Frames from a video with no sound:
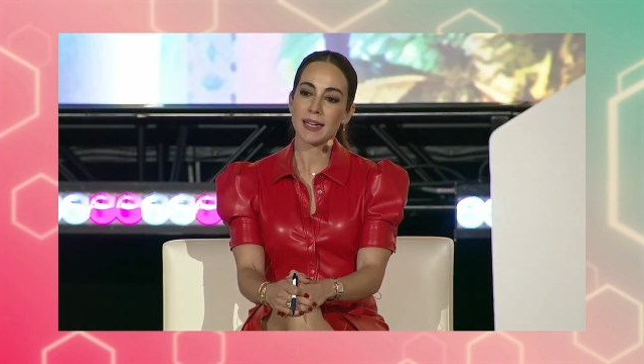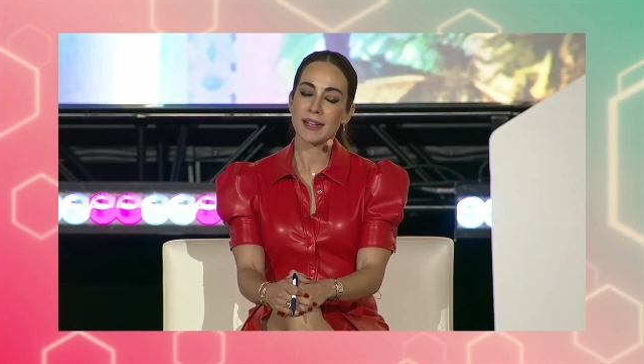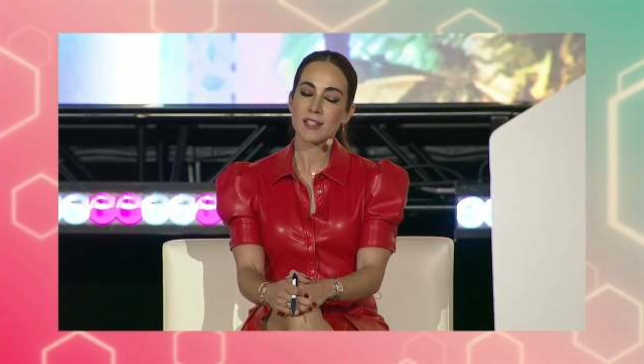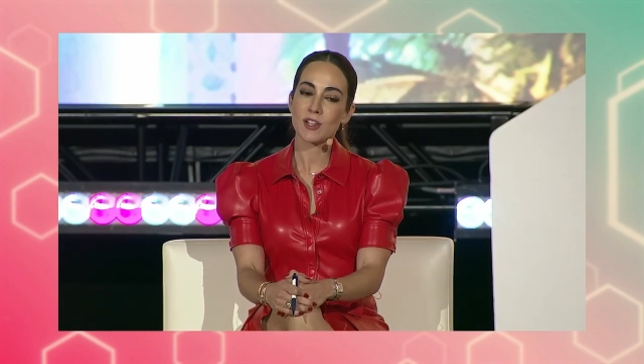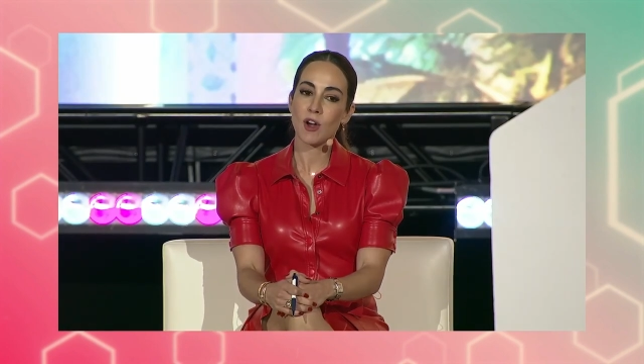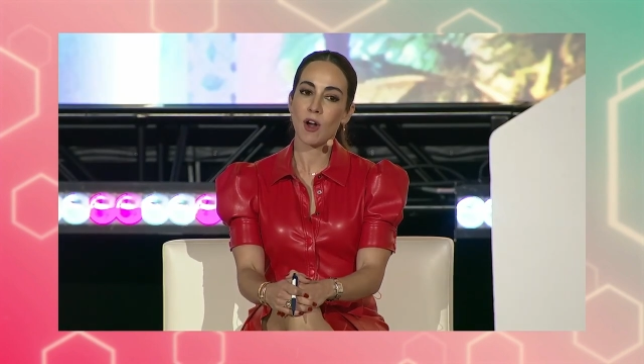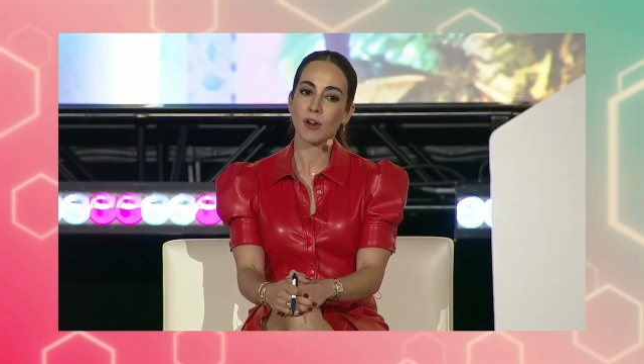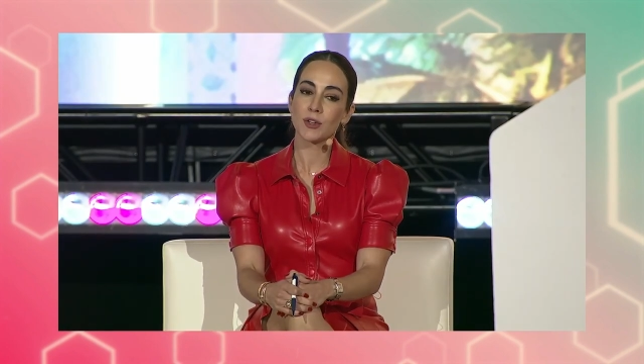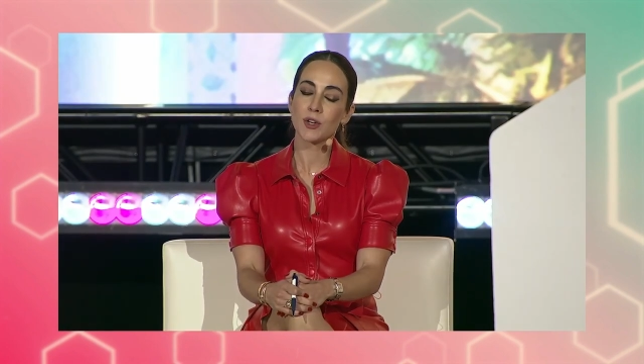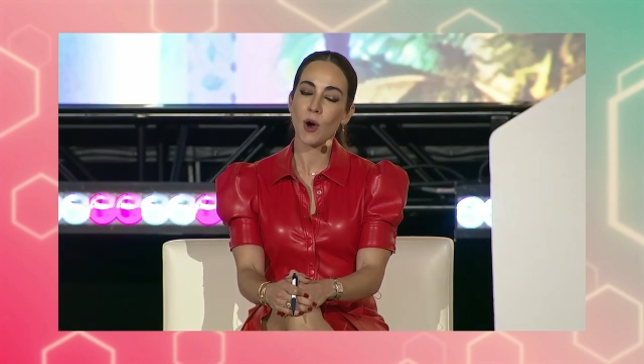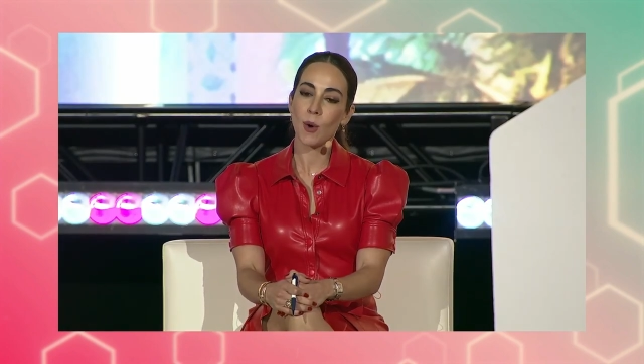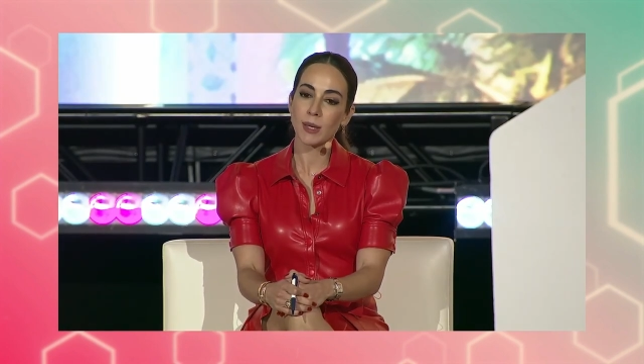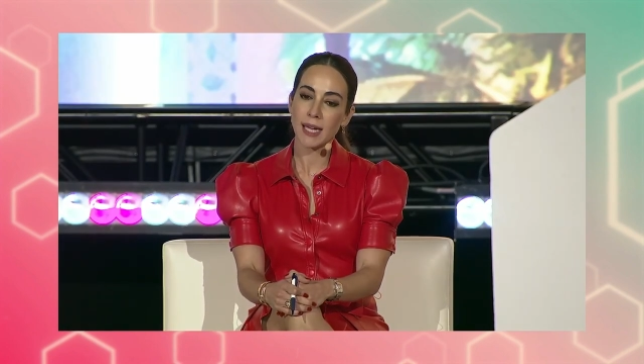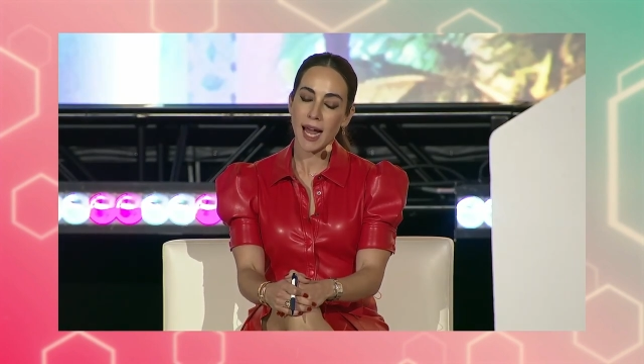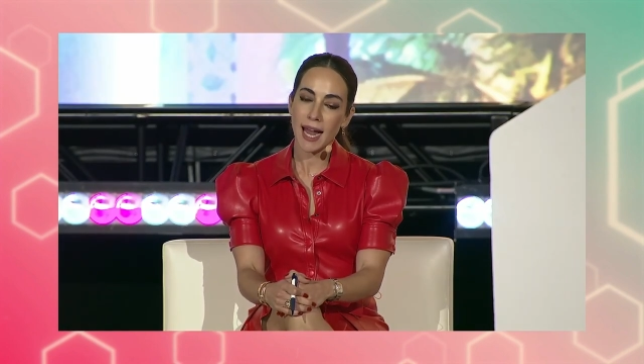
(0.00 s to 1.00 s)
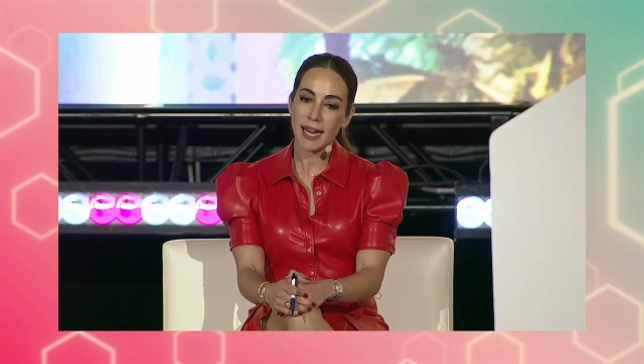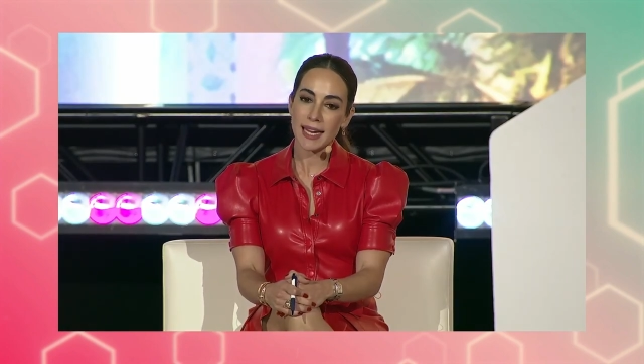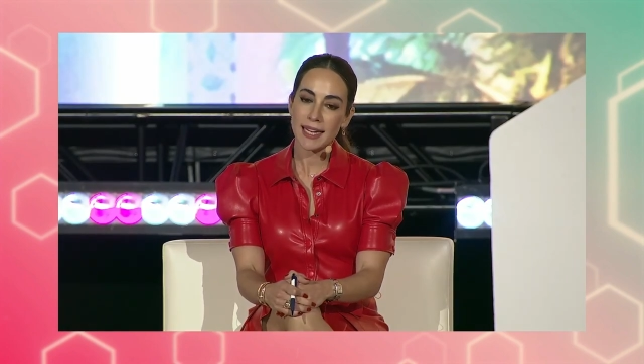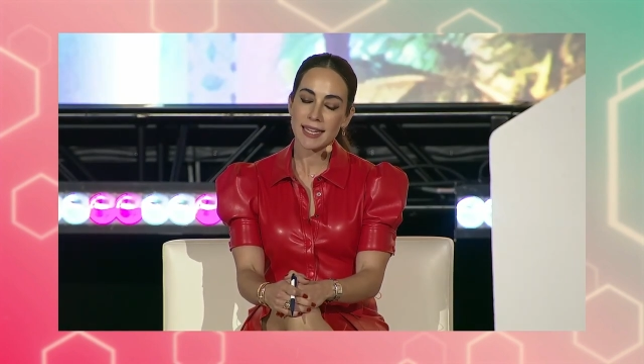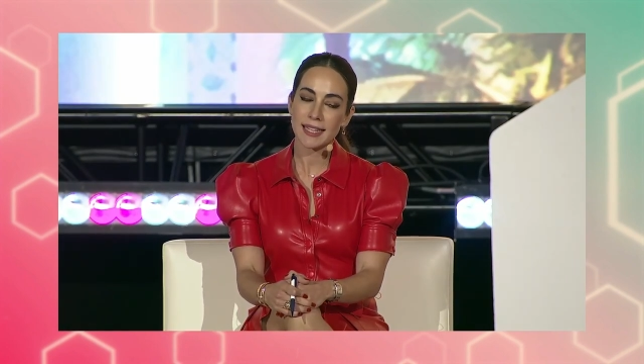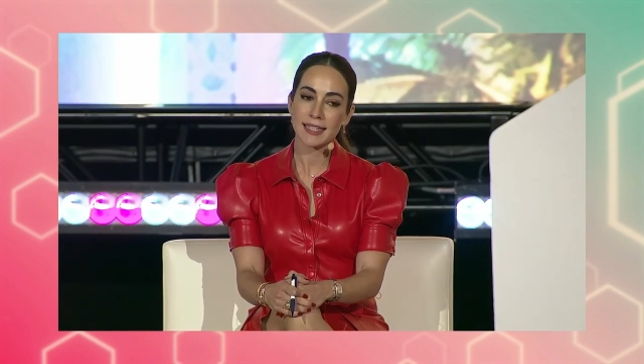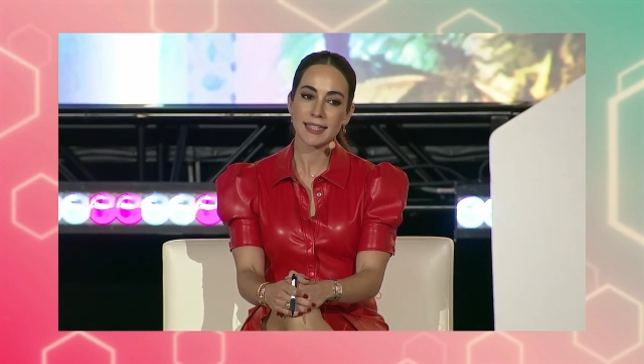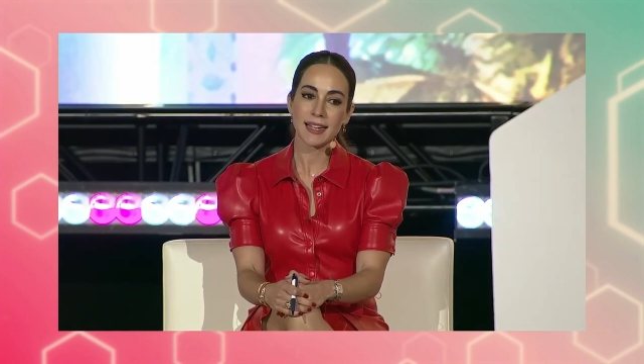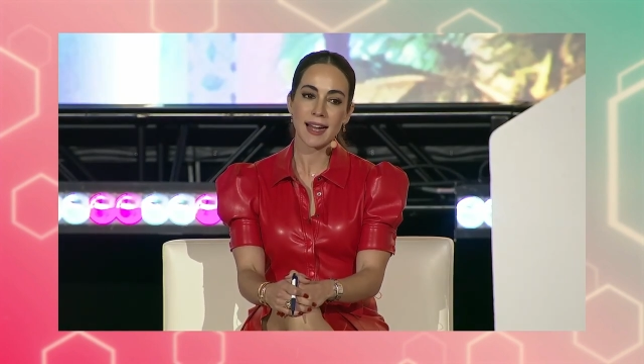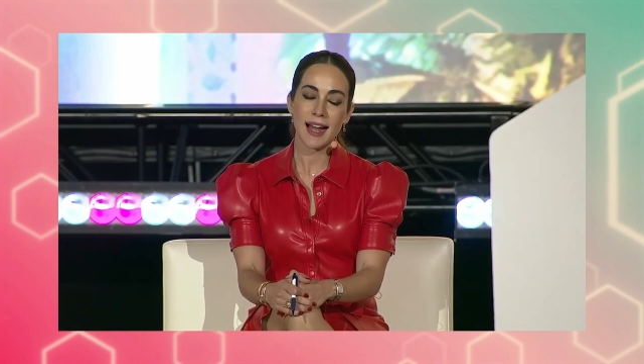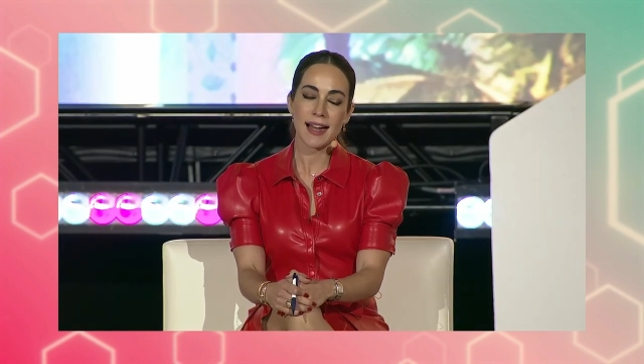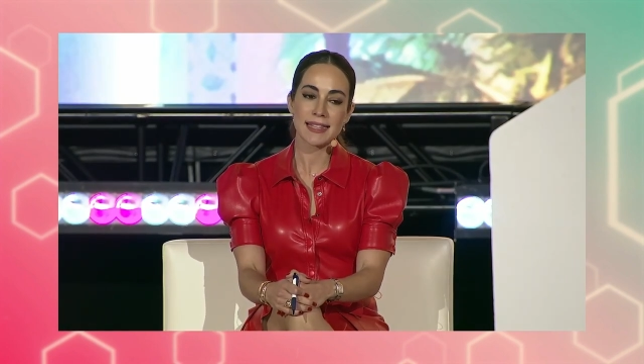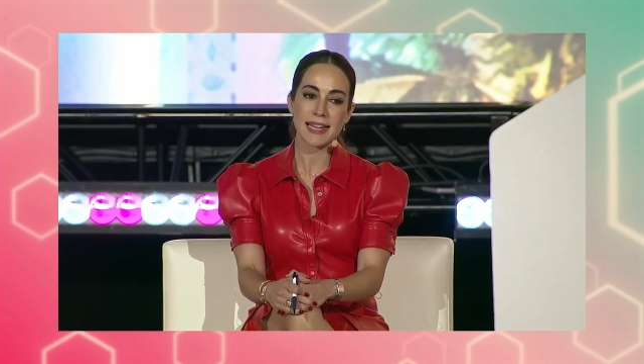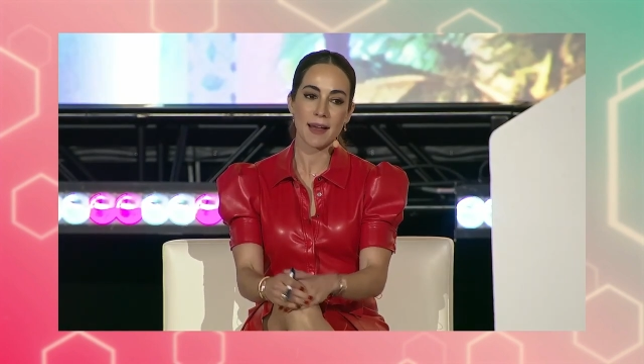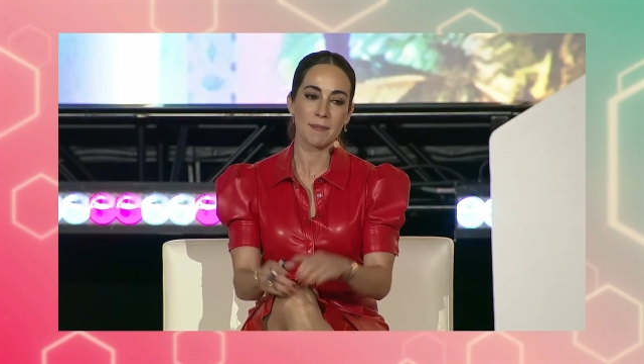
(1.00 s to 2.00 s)
It's called GoLike.
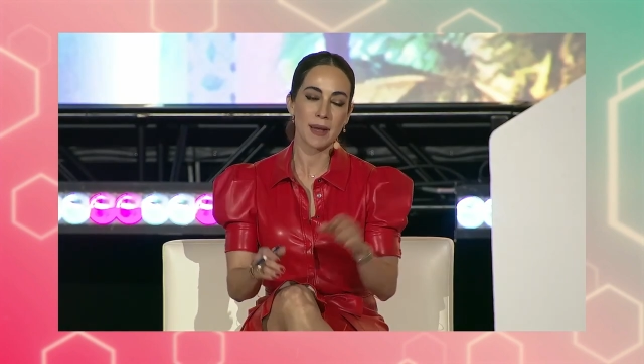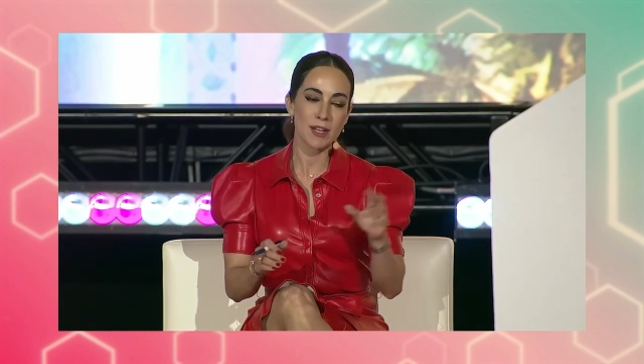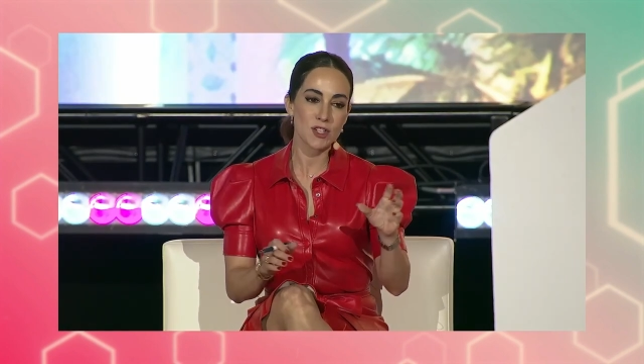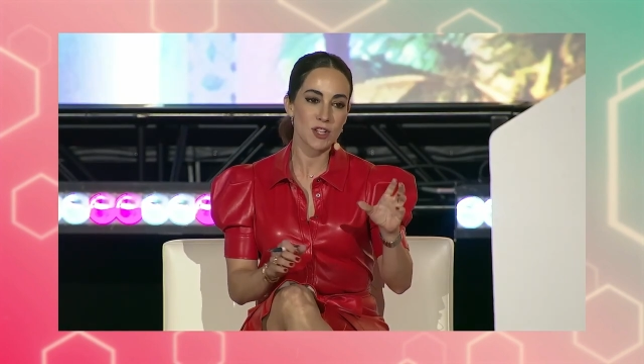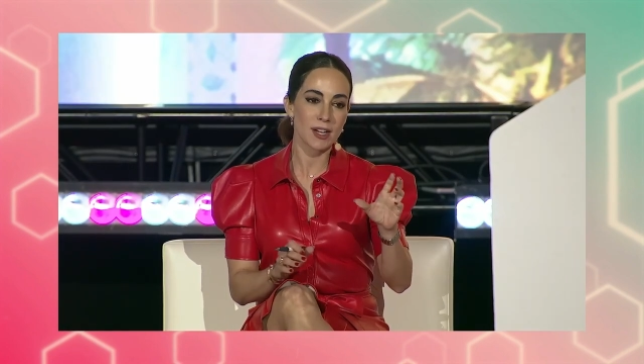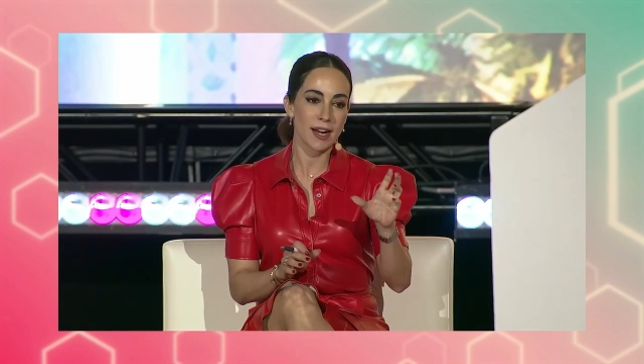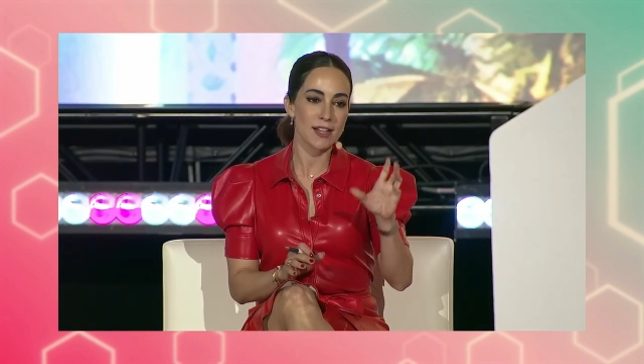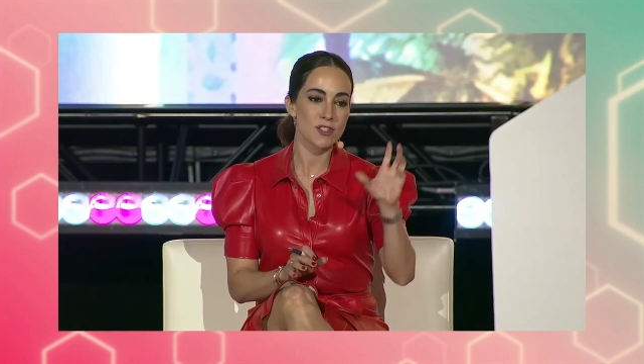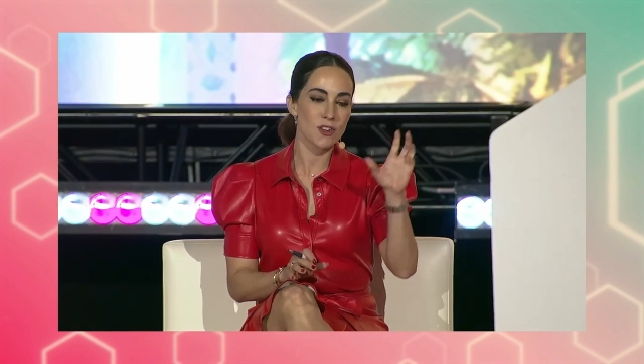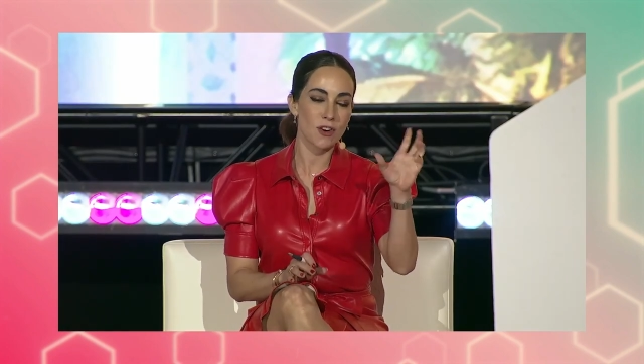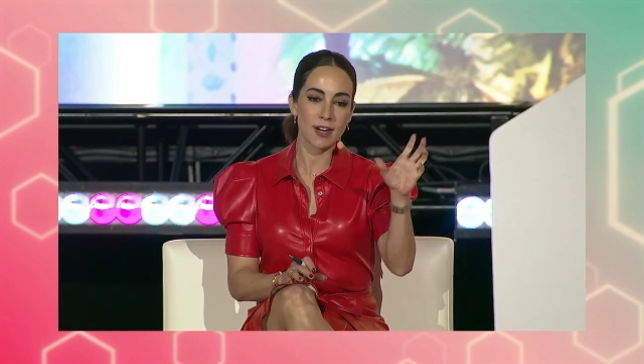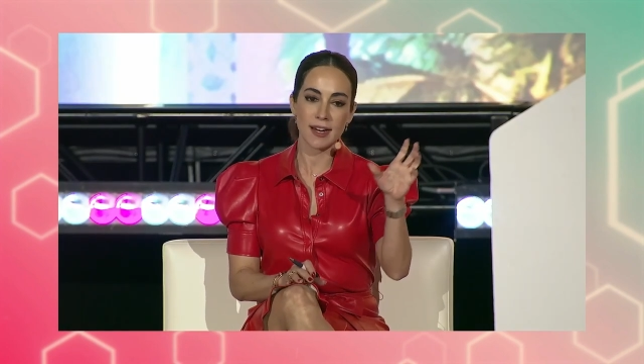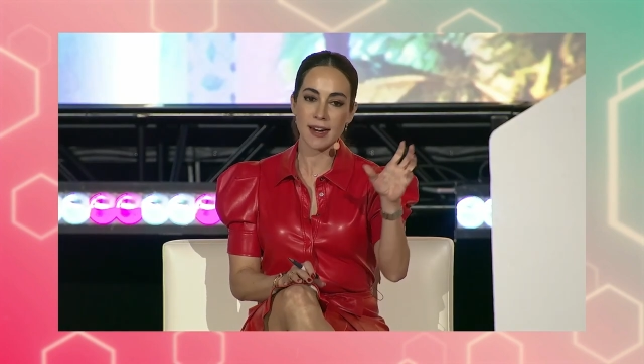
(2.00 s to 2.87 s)
As I mentioned, I started